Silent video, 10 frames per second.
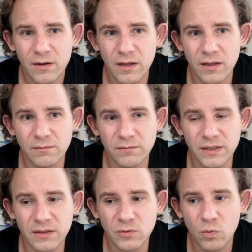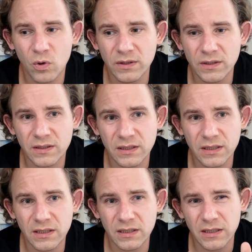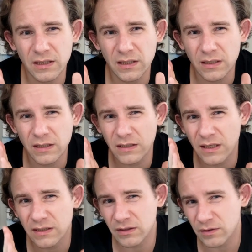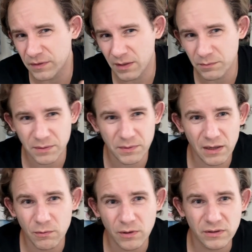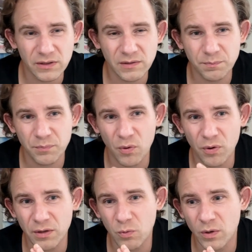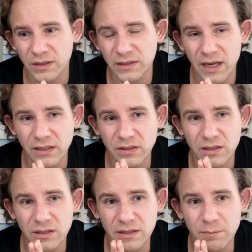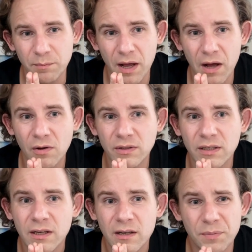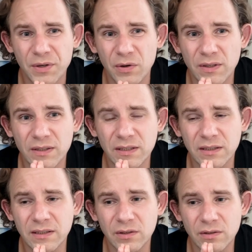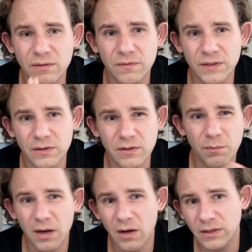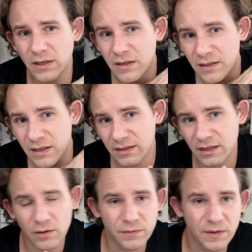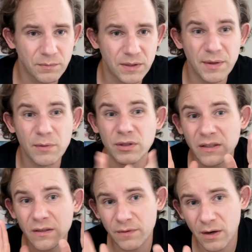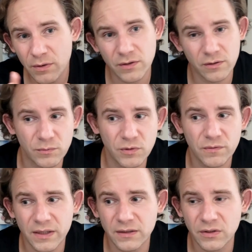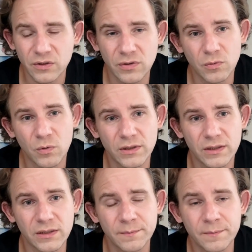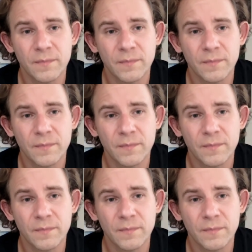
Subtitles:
There's one scene in Desert of Namibia, I won't spoil what it's actually about, because this is not a video about Desert of Namibia, which is a very good movie and you should watch it.